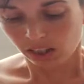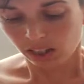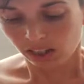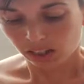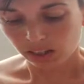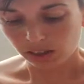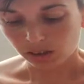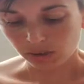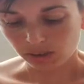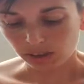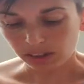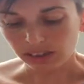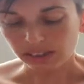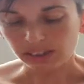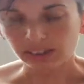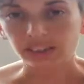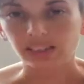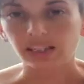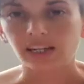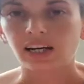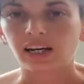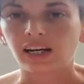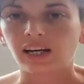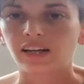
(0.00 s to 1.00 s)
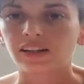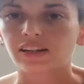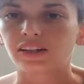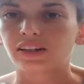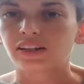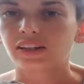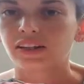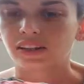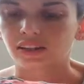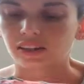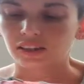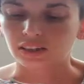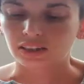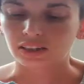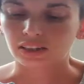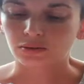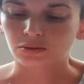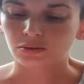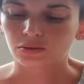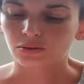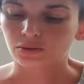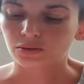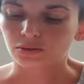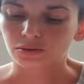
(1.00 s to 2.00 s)
As well as that, this
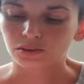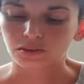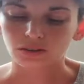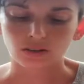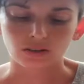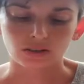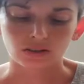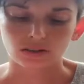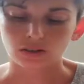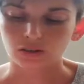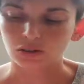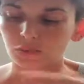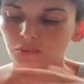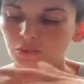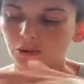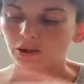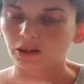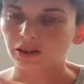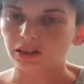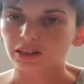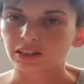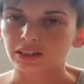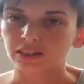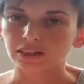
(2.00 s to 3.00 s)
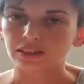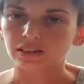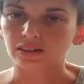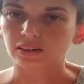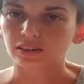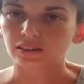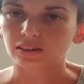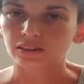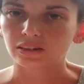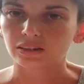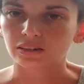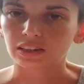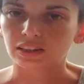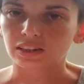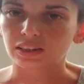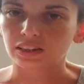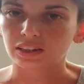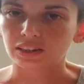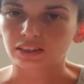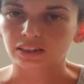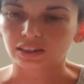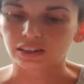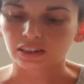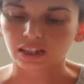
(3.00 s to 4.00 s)
one's got 2 pockets on
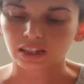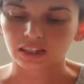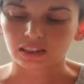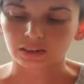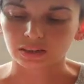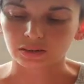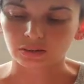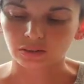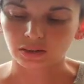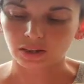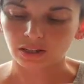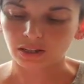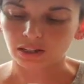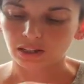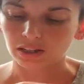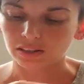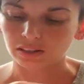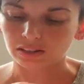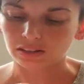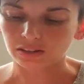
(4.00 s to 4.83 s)
either side as well.